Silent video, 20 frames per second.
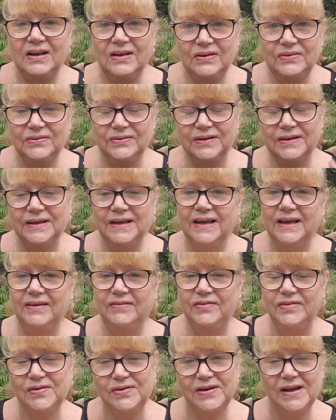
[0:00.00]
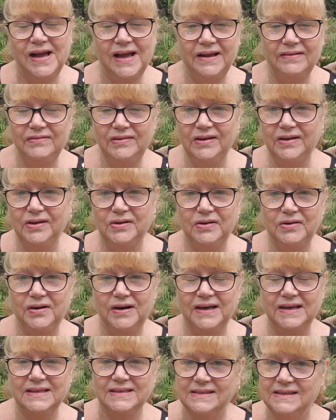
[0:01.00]
Look, if you're not having a
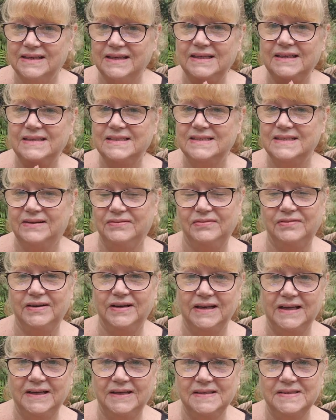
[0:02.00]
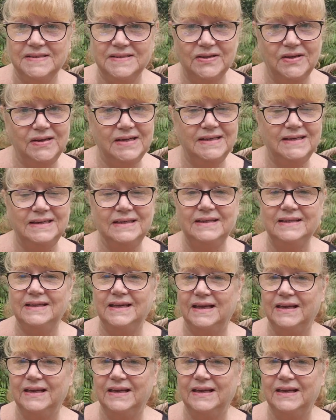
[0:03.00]
great day, suffering anxiety,